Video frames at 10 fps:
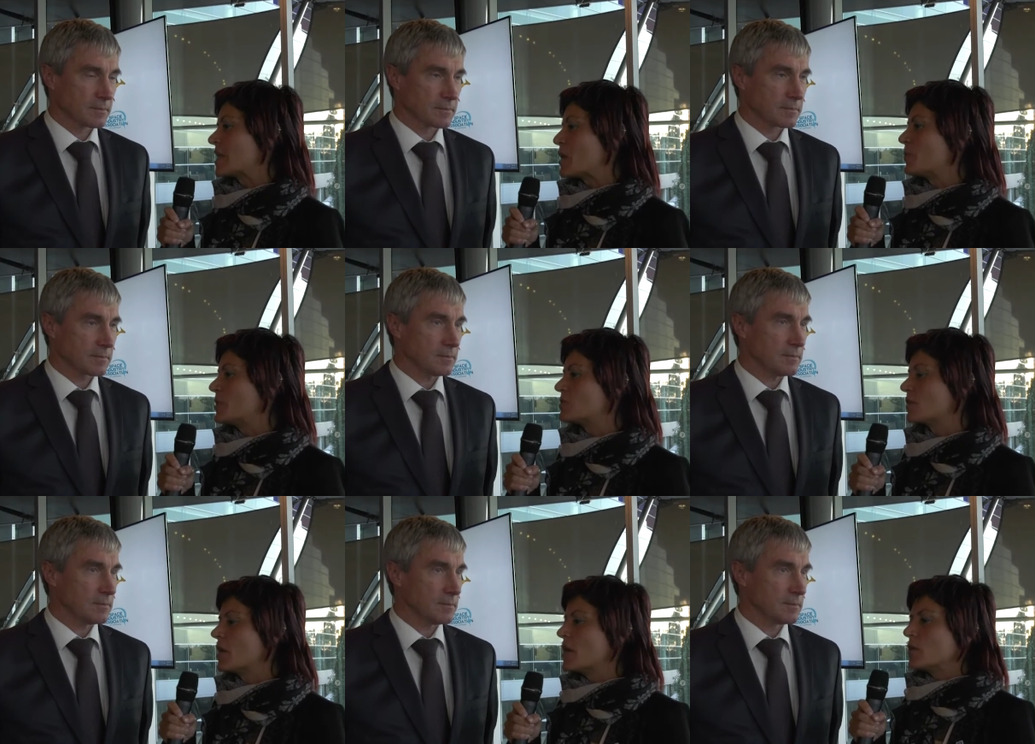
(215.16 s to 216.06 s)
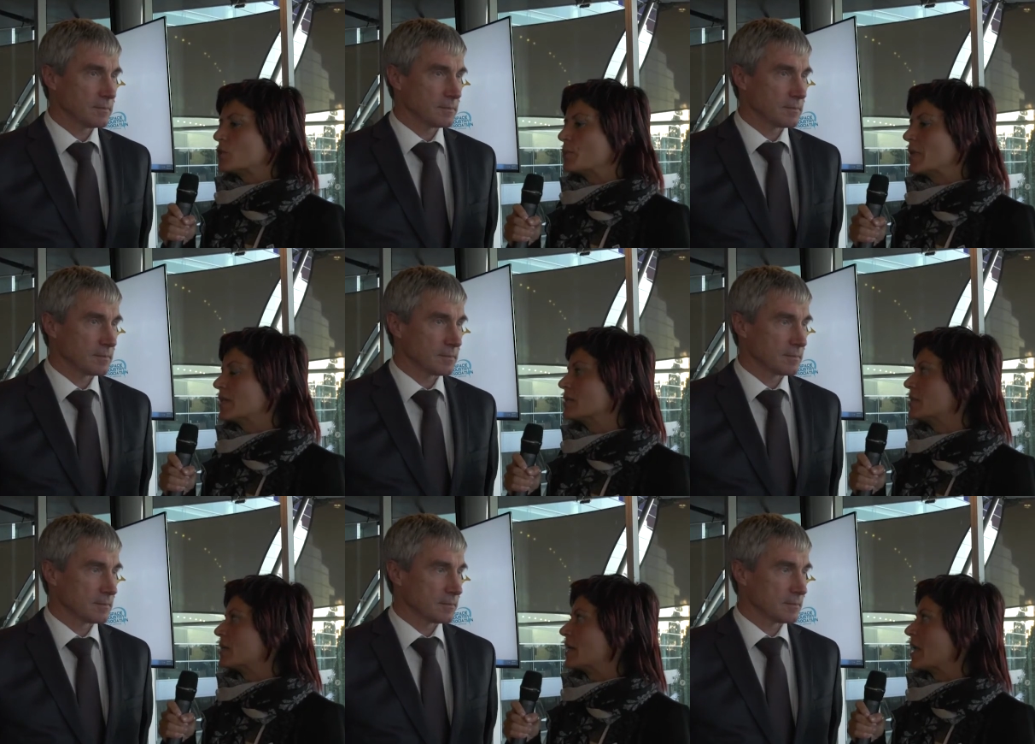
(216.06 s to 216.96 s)
Speaker 1: step is to, to
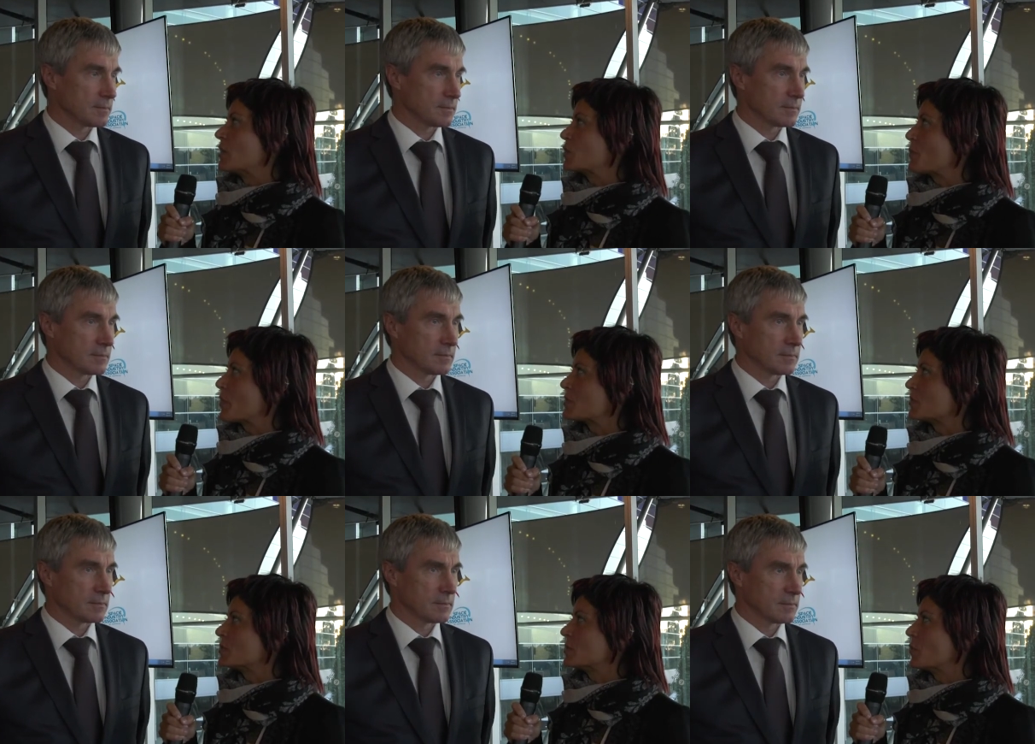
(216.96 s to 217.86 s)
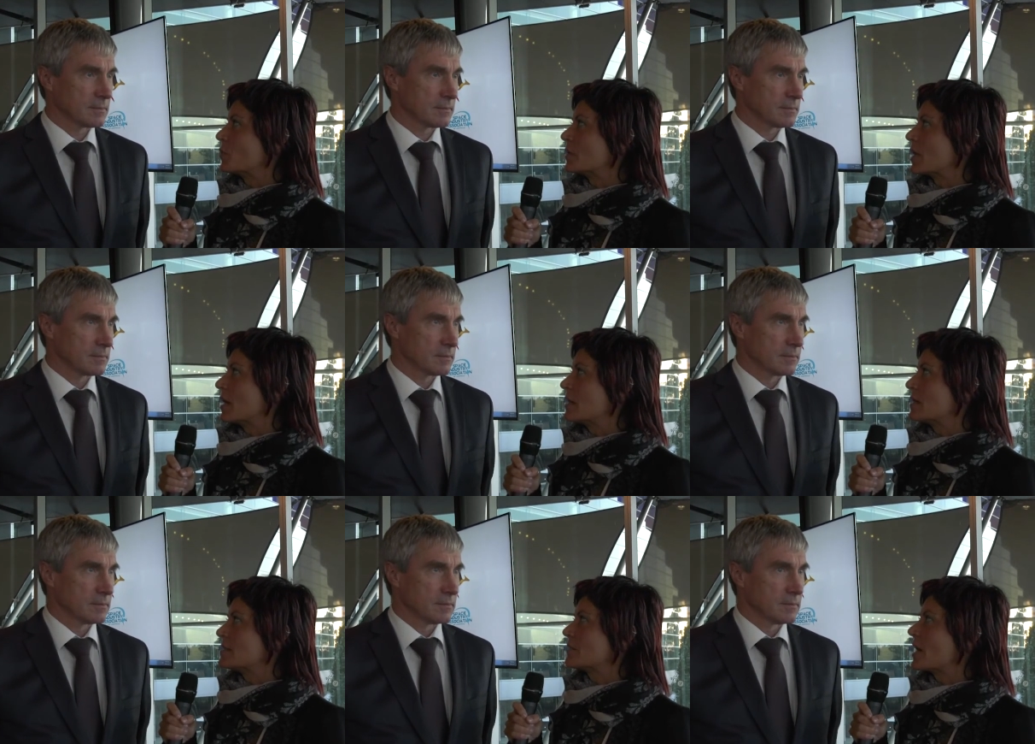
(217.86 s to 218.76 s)
build an outpost on the moon.
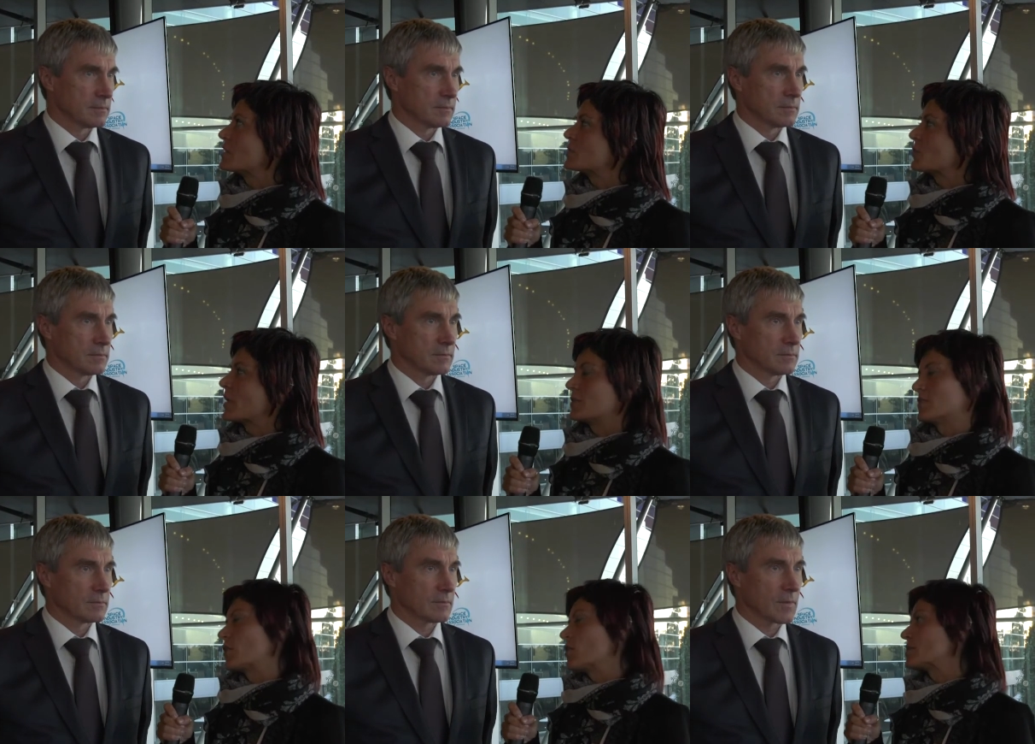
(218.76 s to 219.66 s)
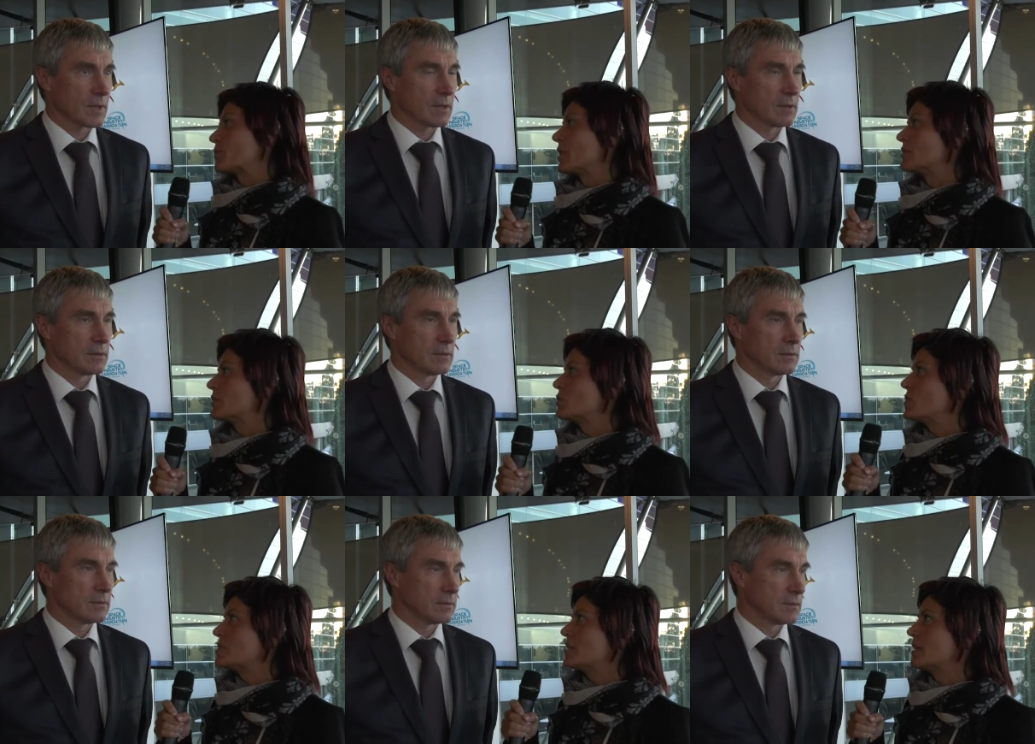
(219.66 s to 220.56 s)
as an astronaut, as a cosmonaut, how
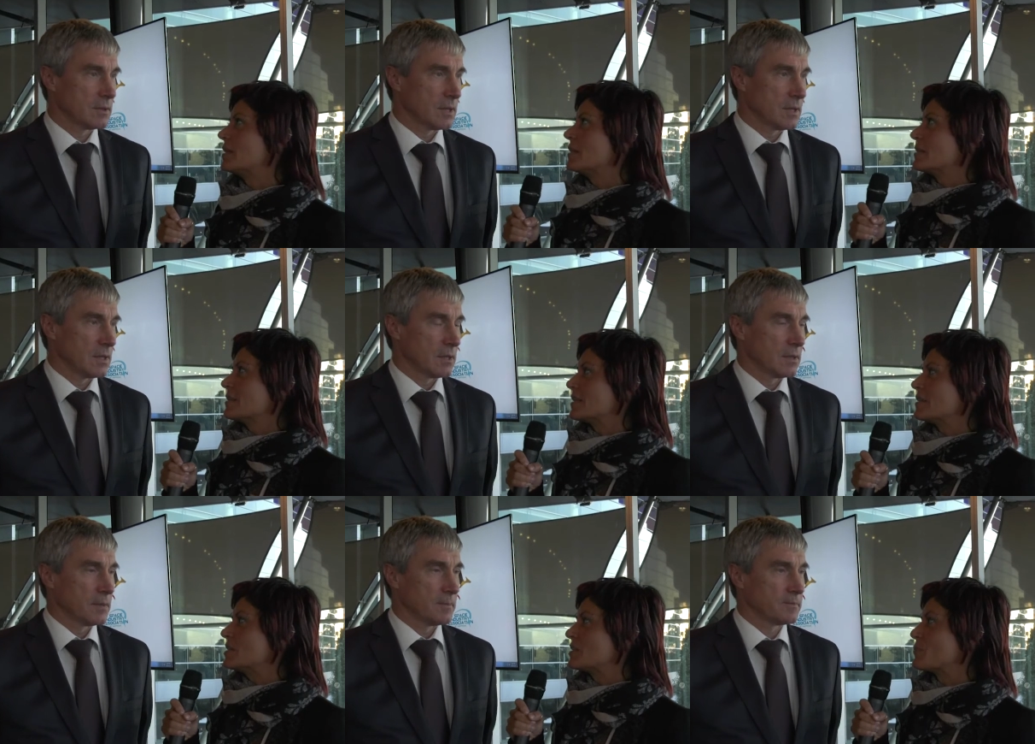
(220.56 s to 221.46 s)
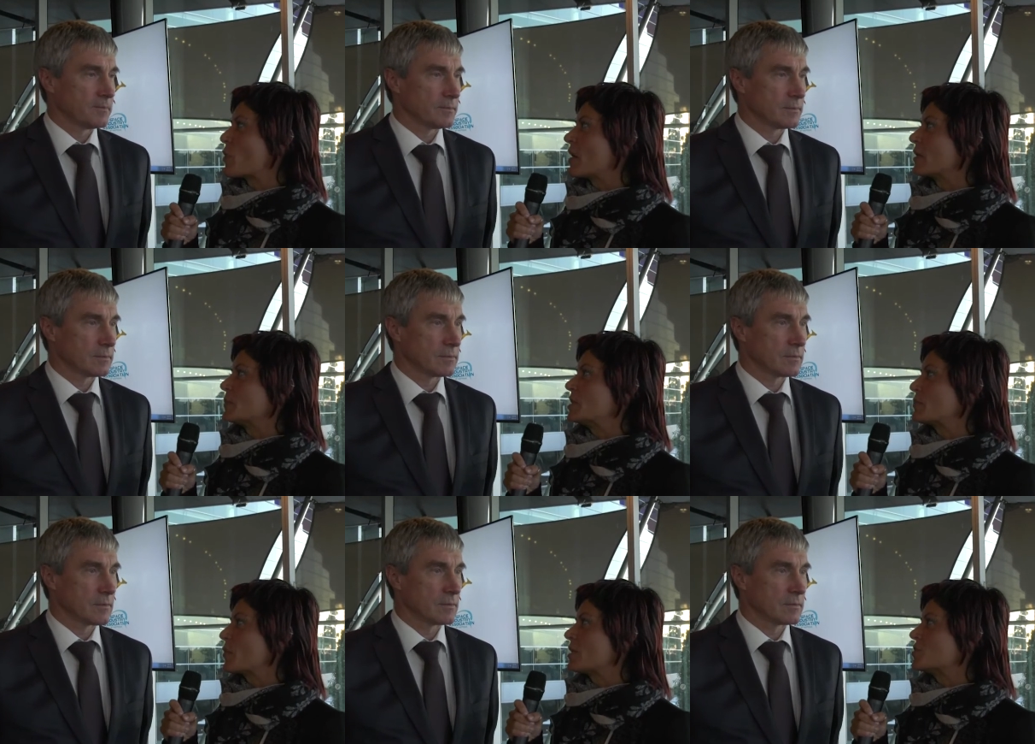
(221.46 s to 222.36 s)
do you see this program,
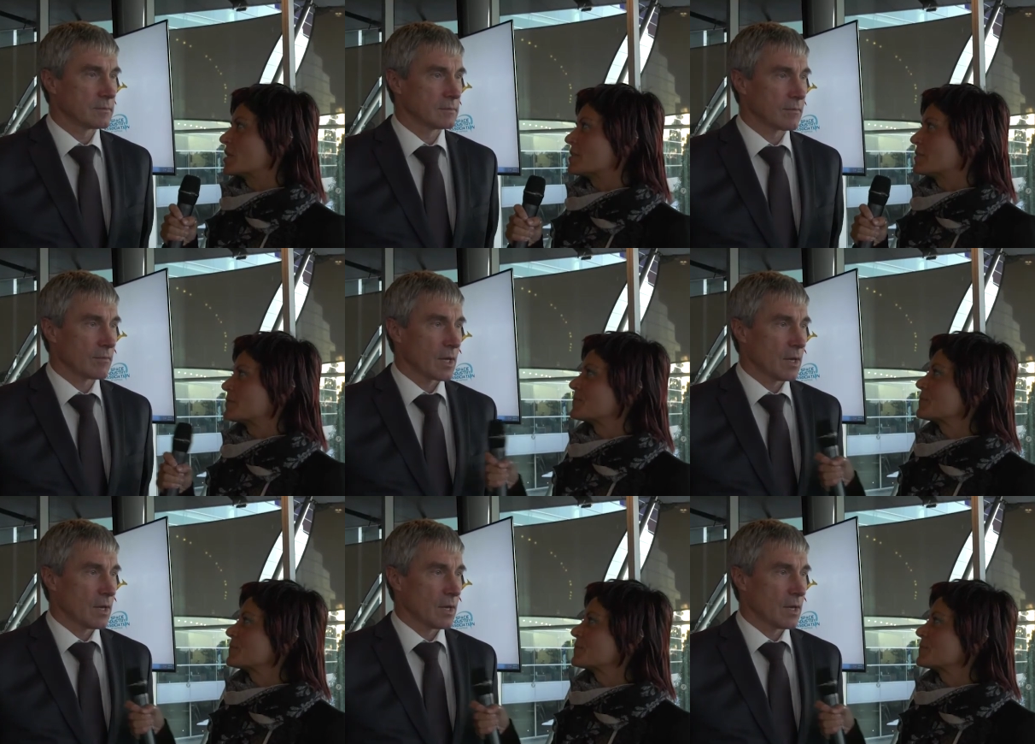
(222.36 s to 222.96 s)
this project?